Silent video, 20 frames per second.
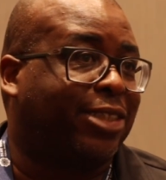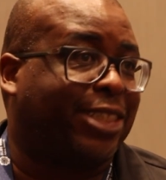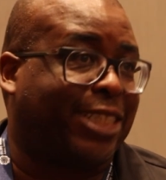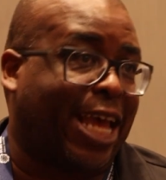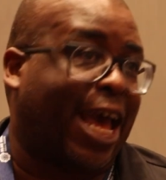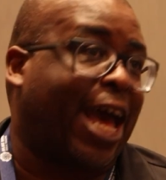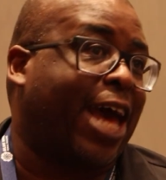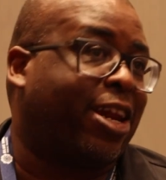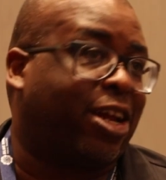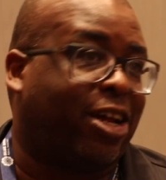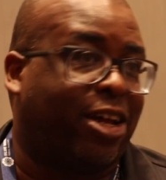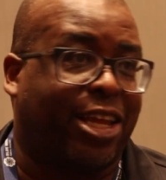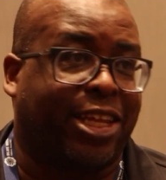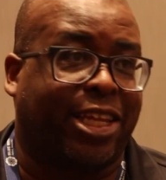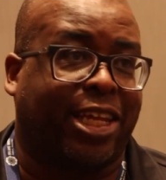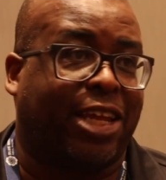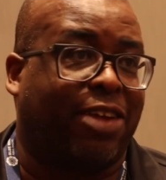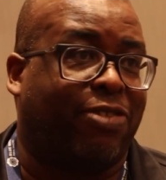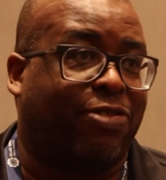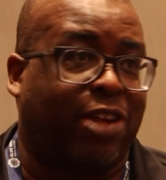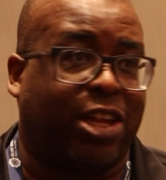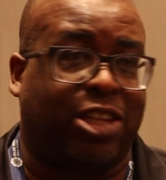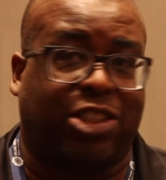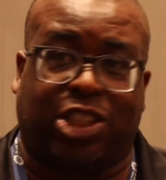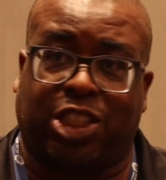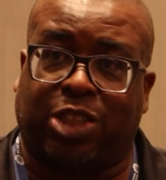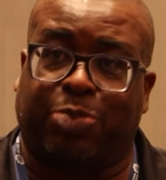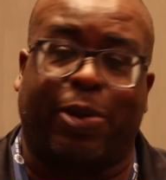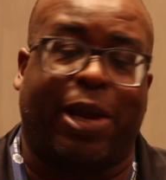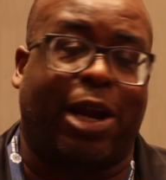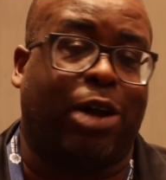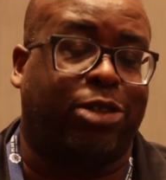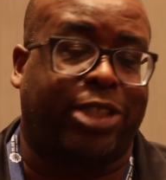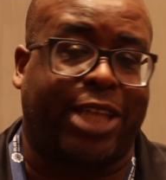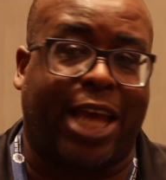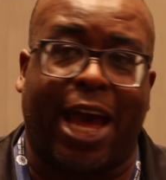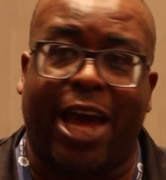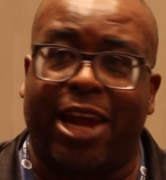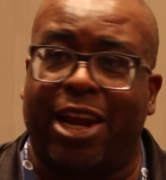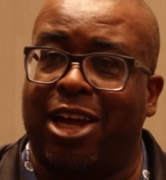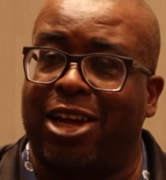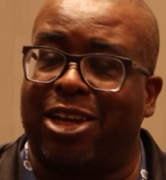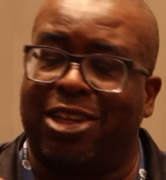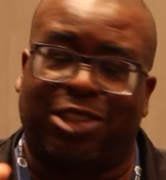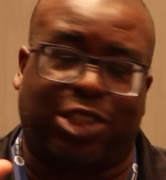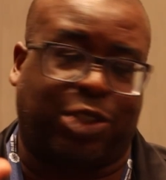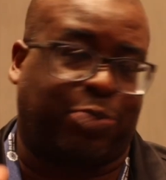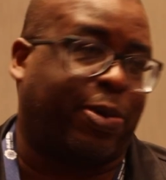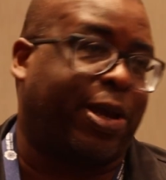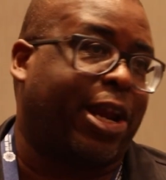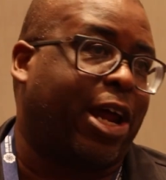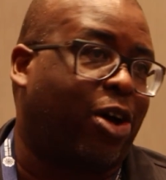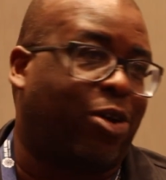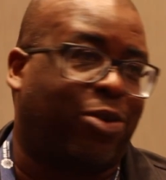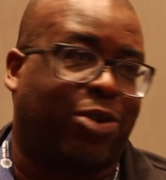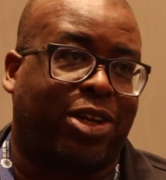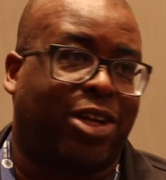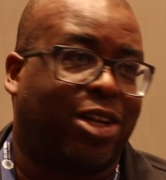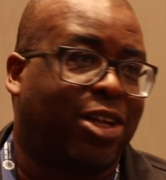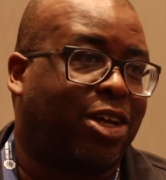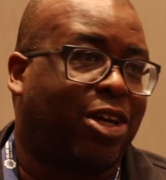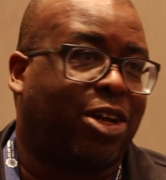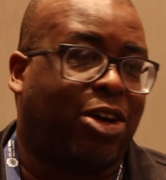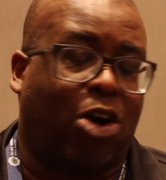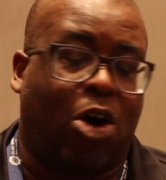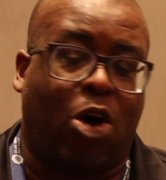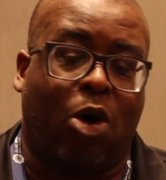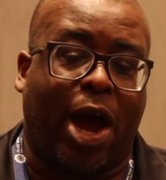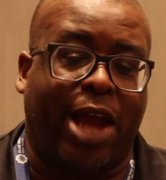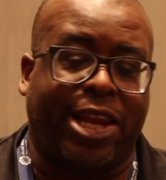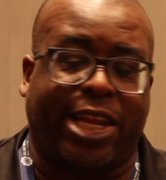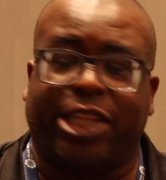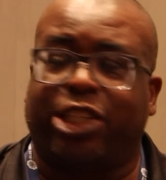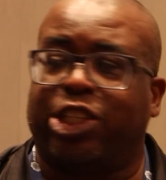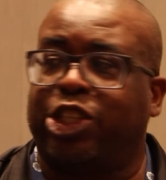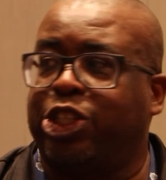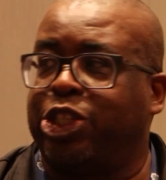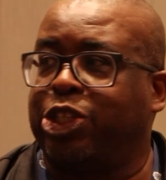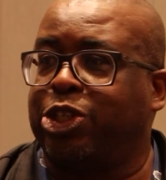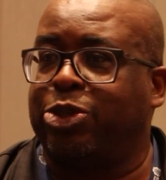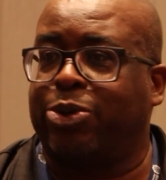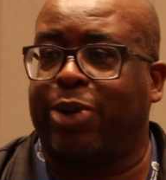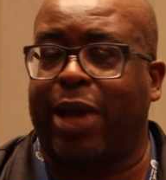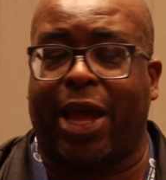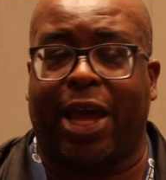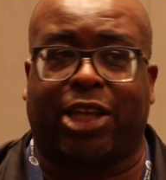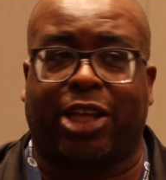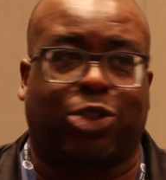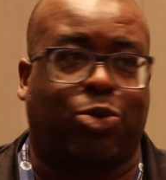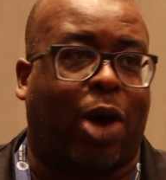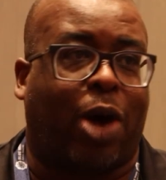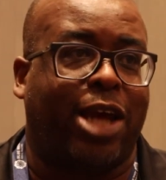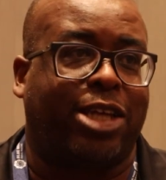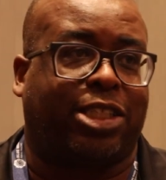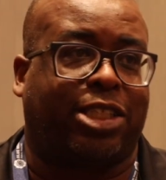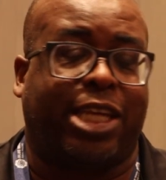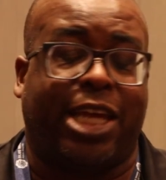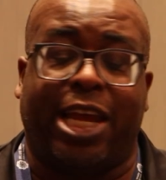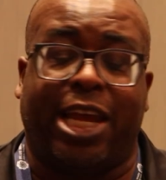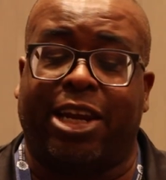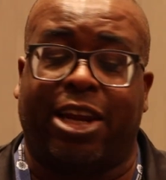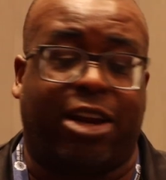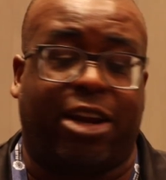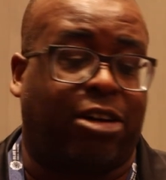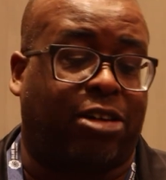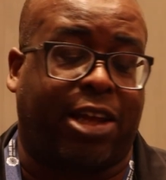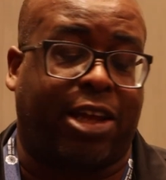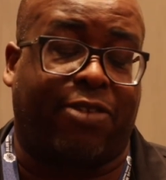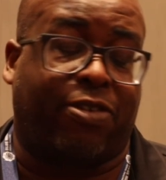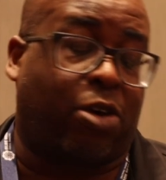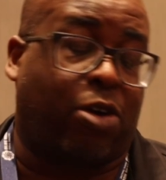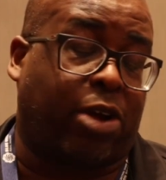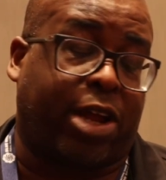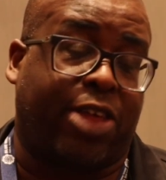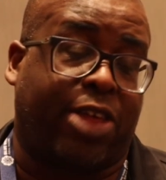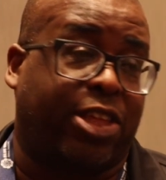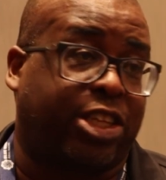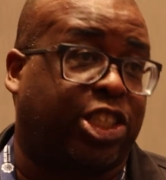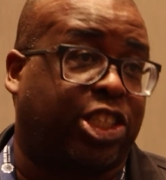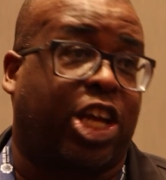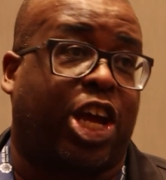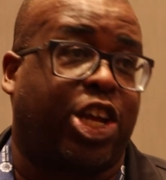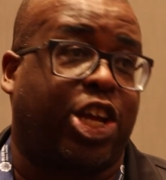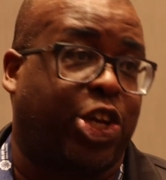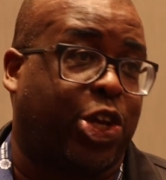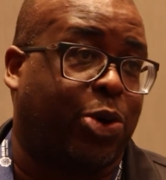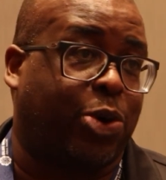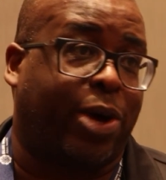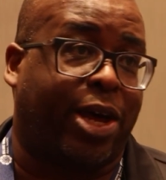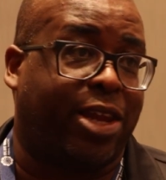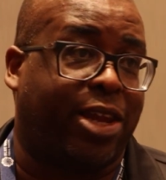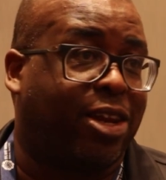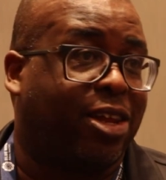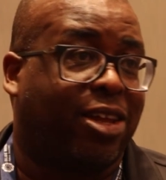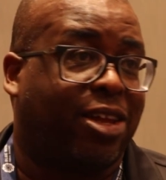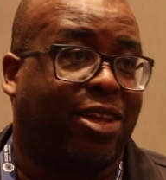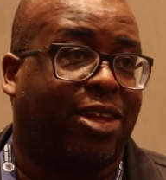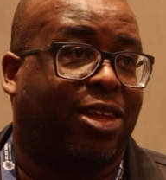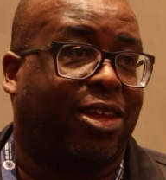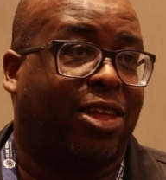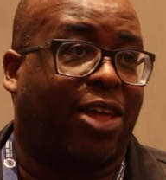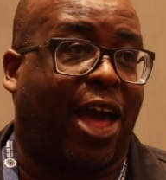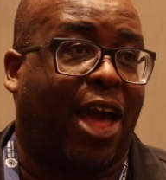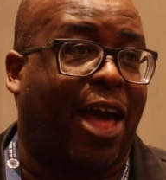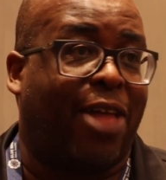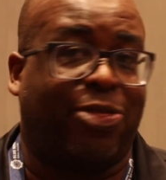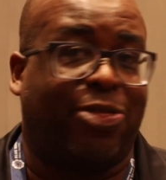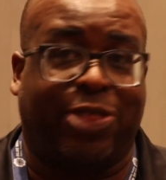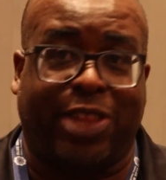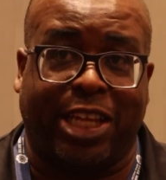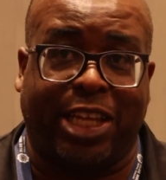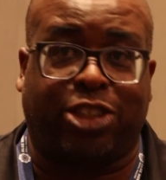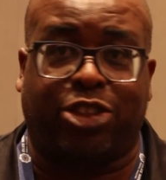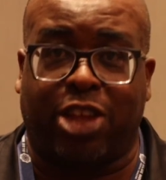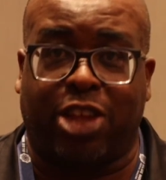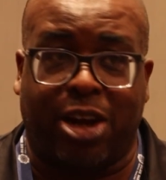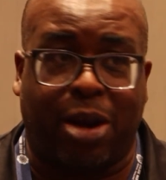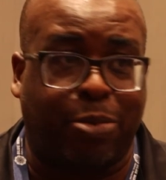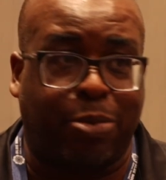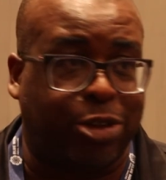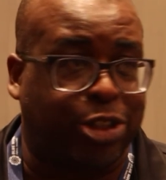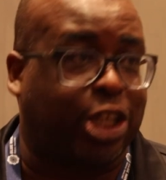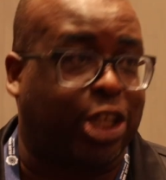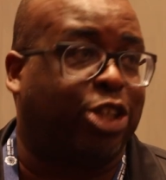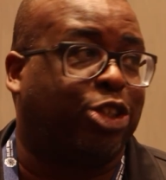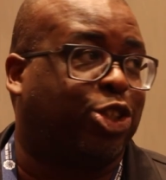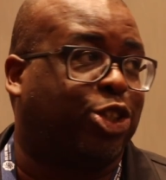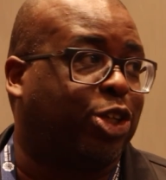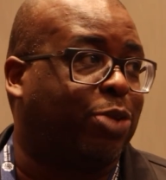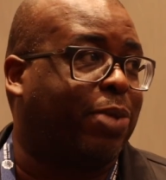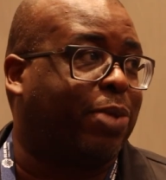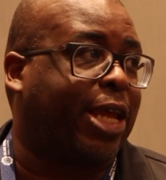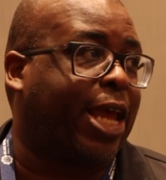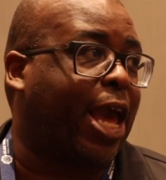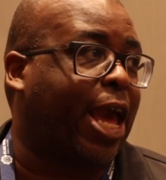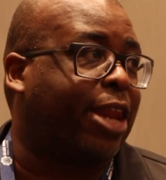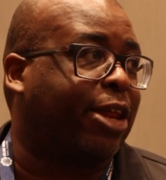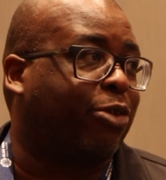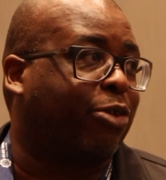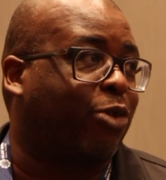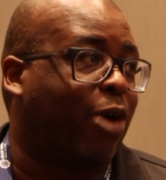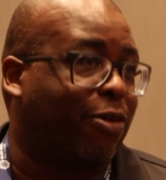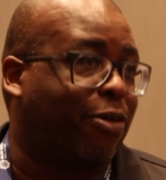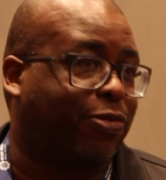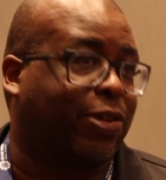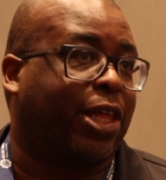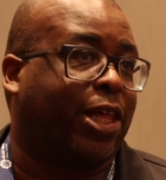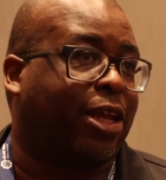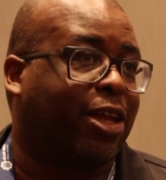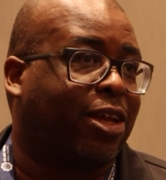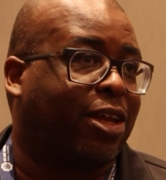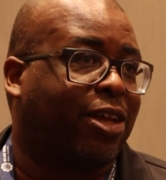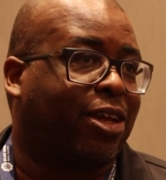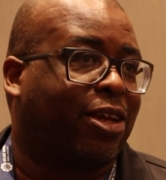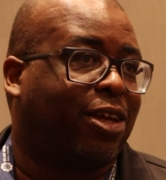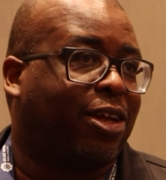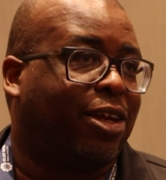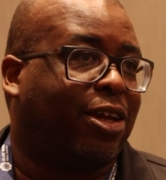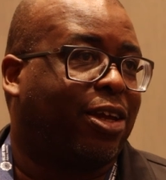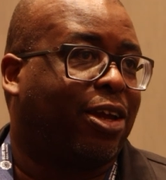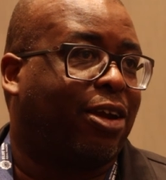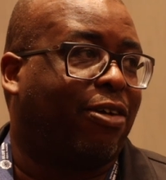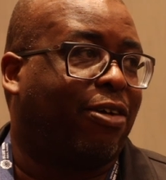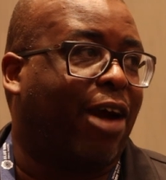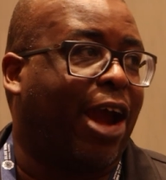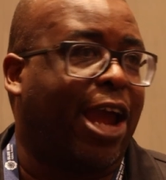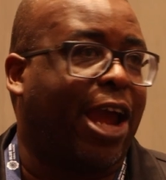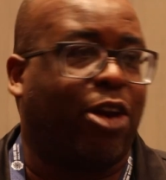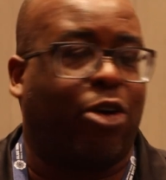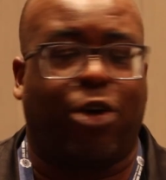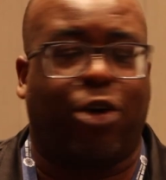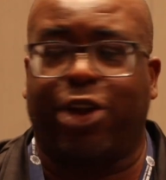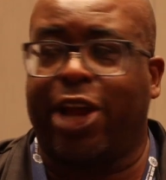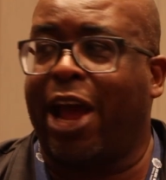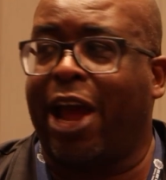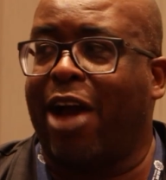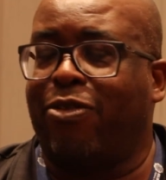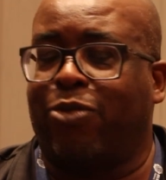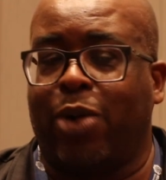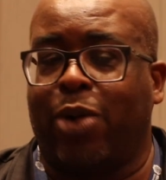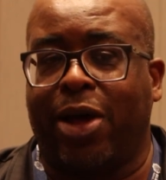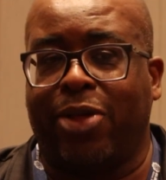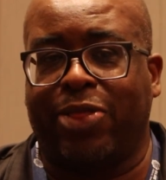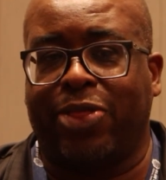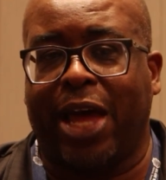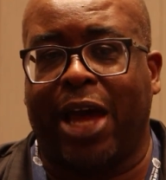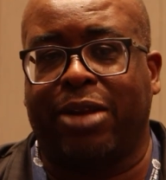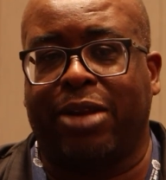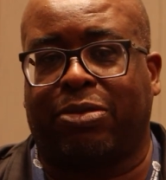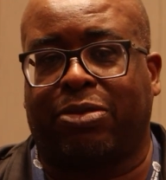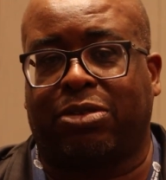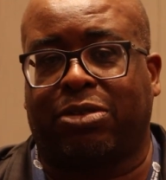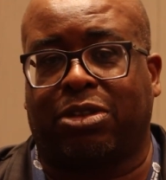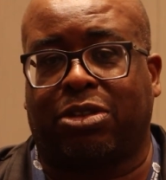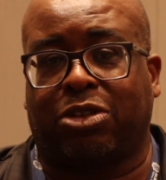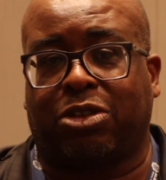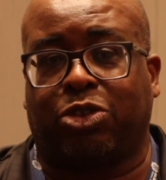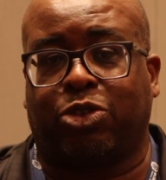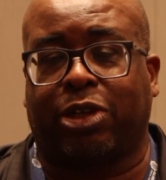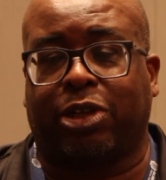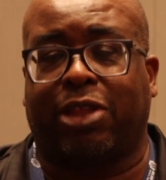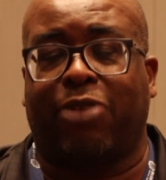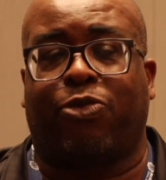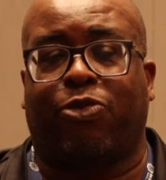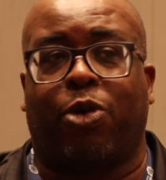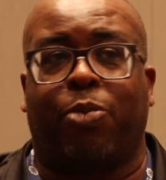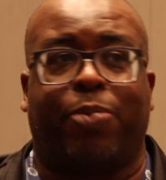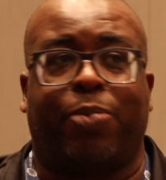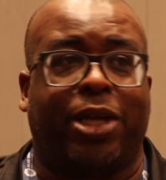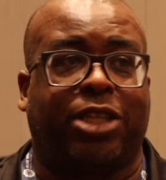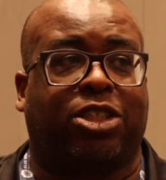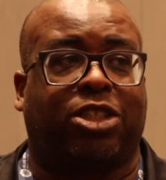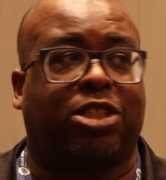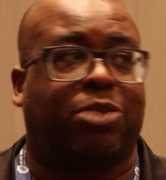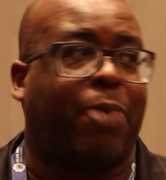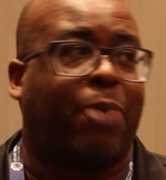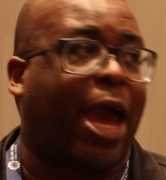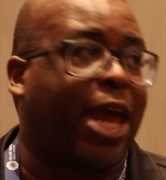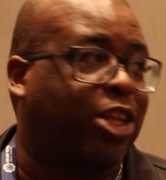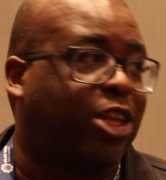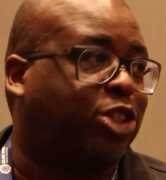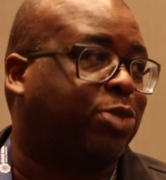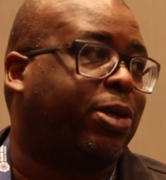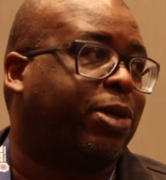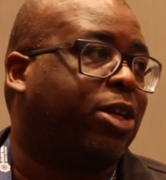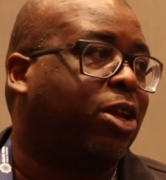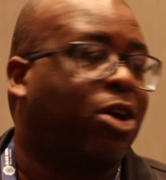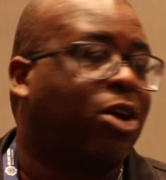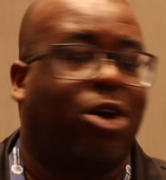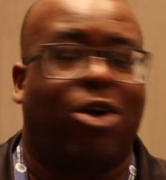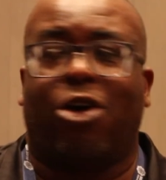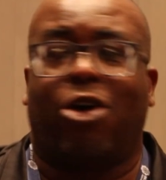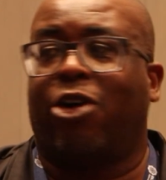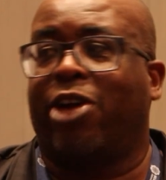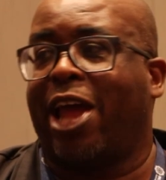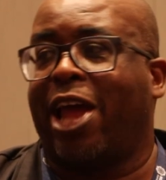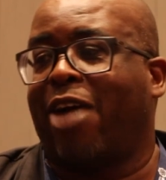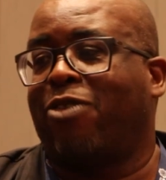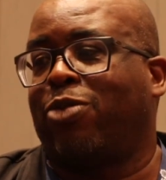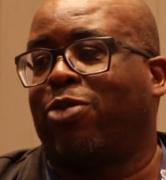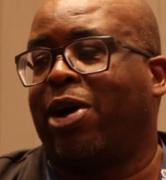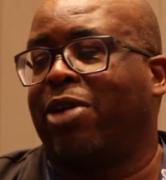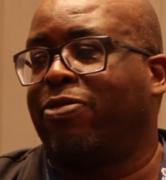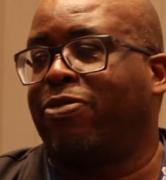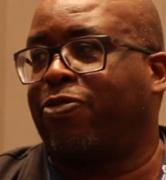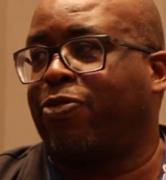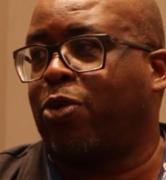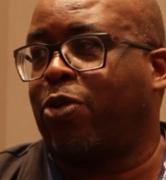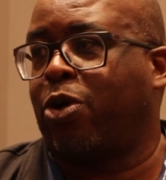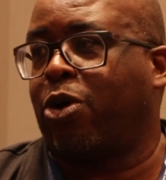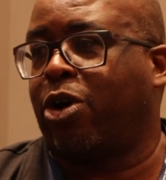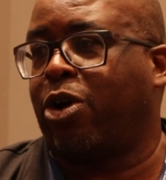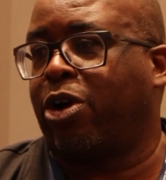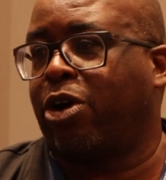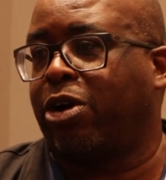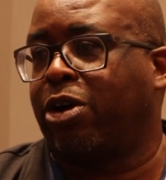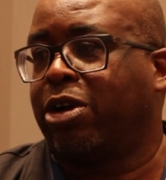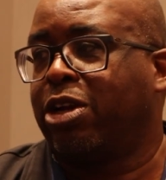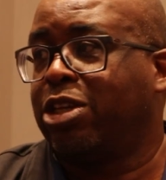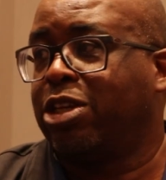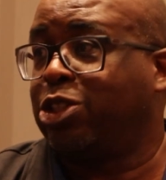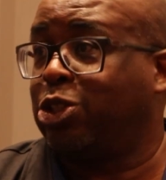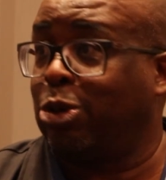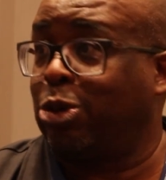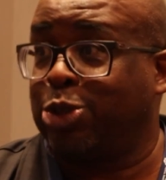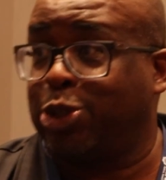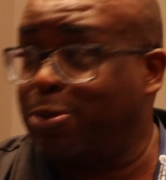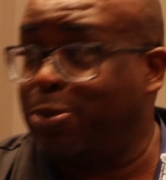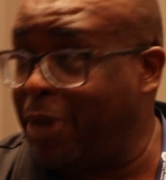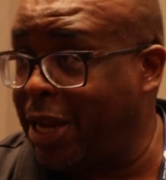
data. It'll give you, and spit out data, spit out, oh, I need to do X, Y, Z, and it'll give you, okay, this is how you do it, and these are the numbers that you should be getting roughly, right? Or you have one that's strictly for business management, or you have one for social